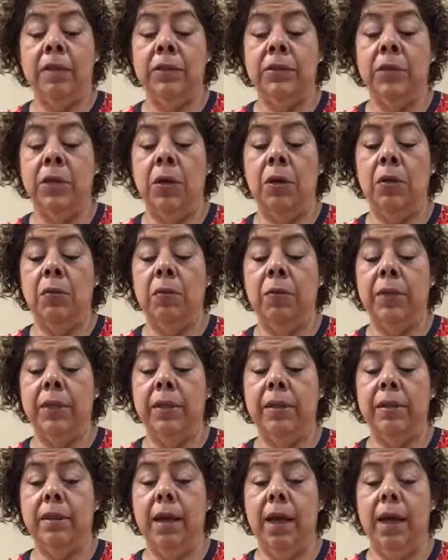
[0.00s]
So
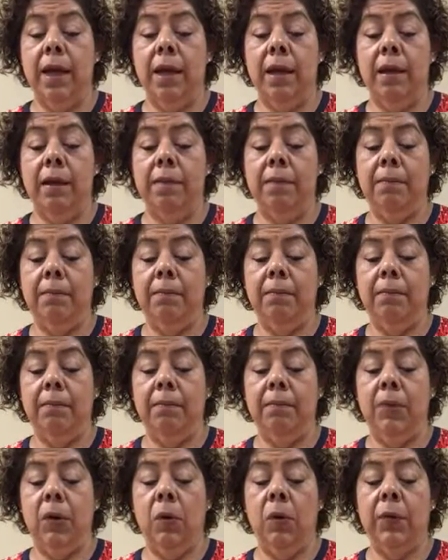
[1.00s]

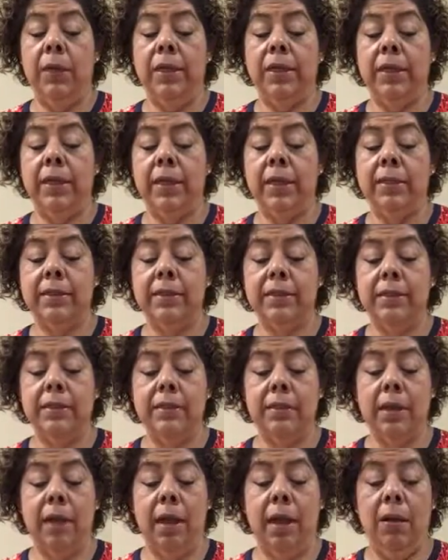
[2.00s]
with
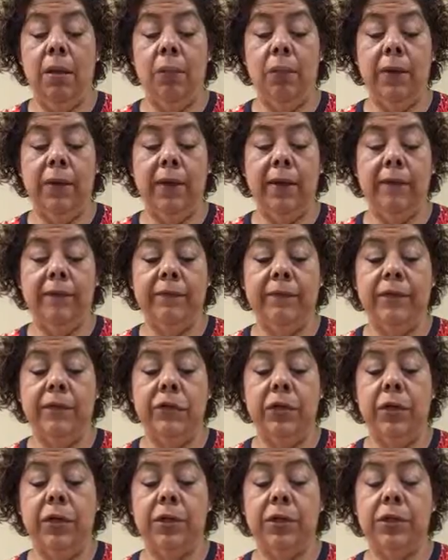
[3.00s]
this, we have
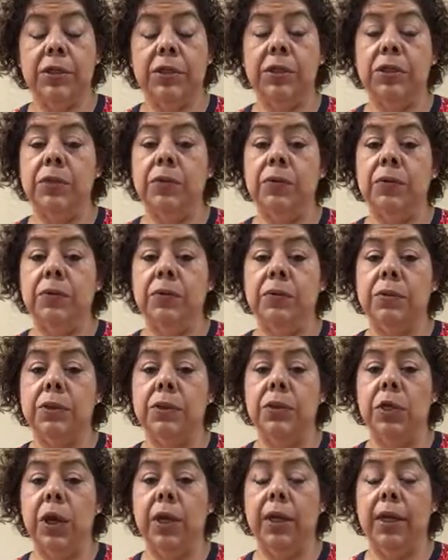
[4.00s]
turned to
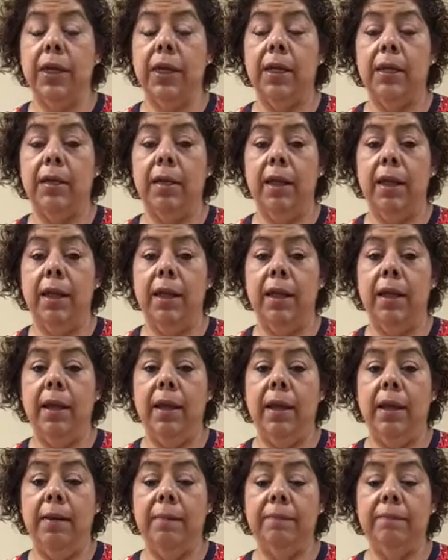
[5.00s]
starting a
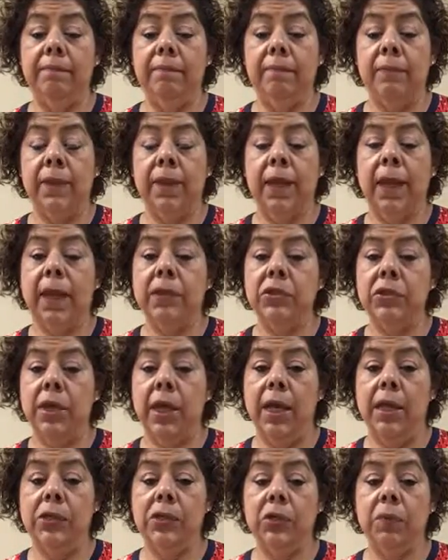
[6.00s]

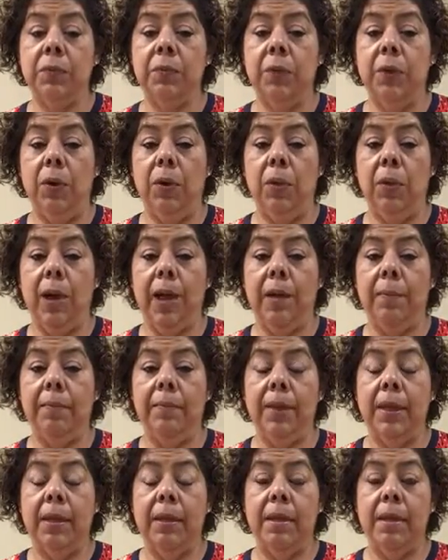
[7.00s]
education program
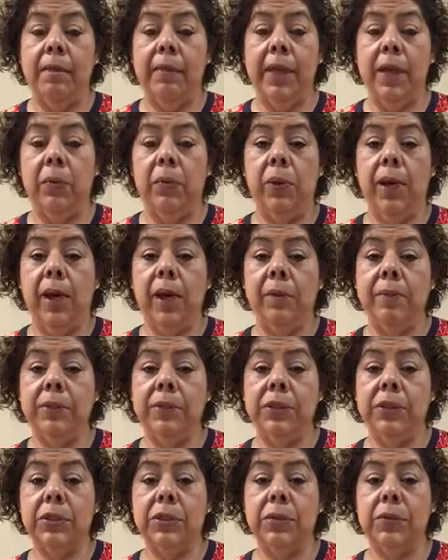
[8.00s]
that will help
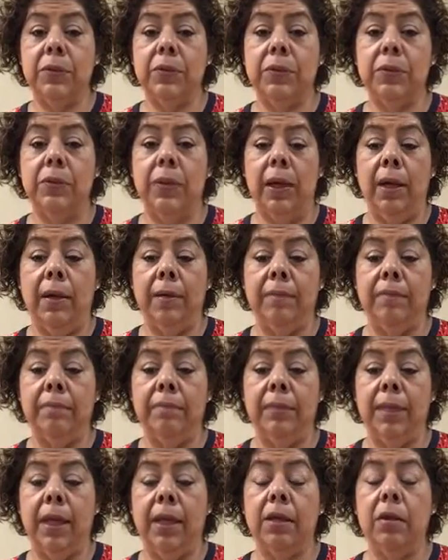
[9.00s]
to
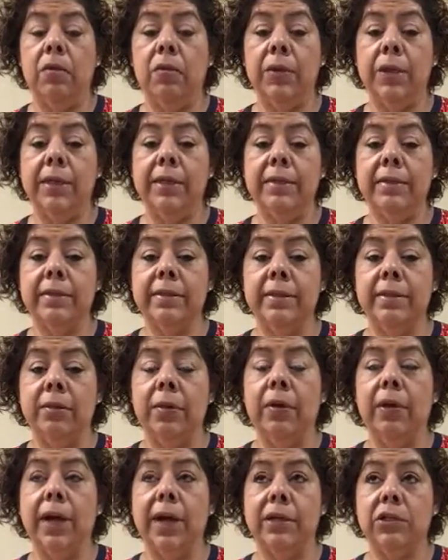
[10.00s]
increase
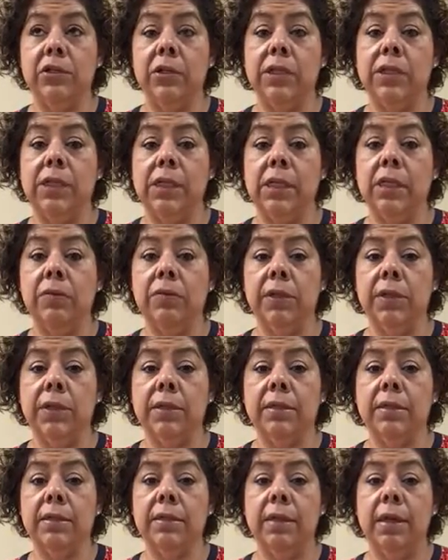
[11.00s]
or actually
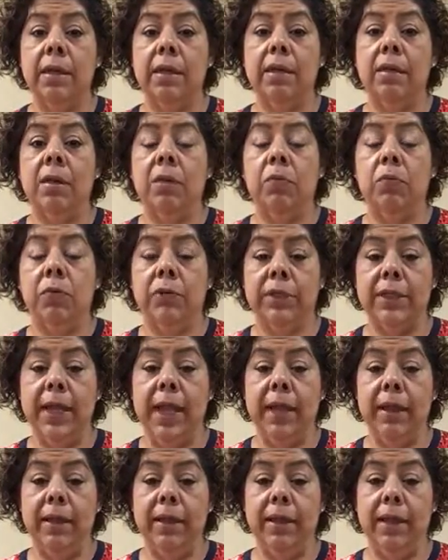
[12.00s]
decrease
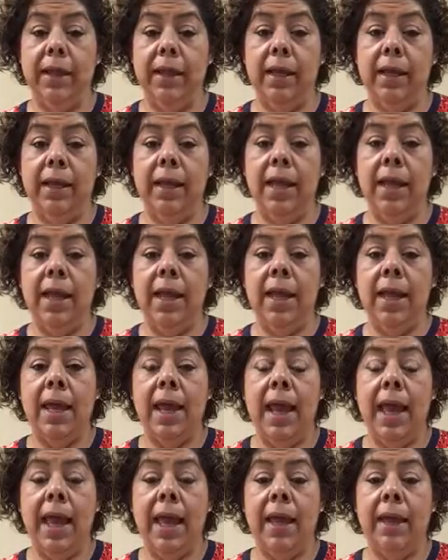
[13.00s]
mortality
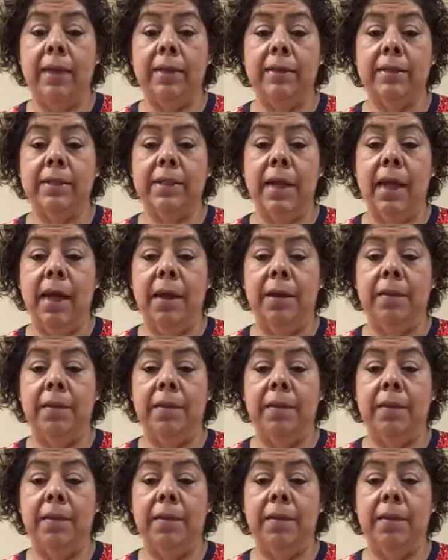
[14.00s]
and